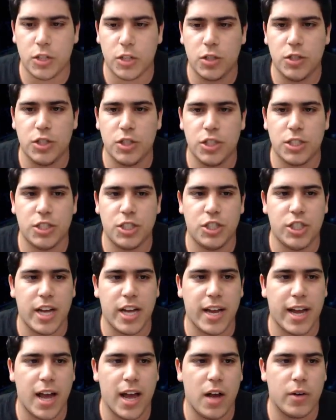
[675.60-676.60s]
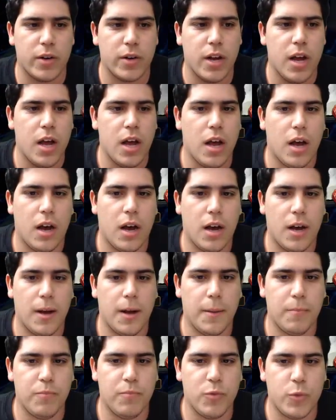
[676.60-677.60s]
just check out
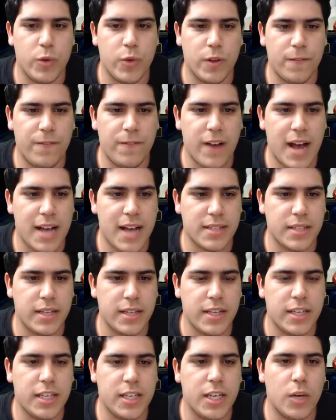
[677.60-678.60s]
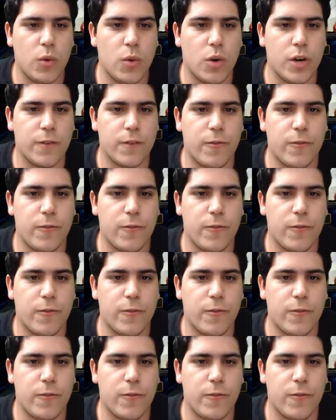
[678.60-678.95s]
real fast any keywords.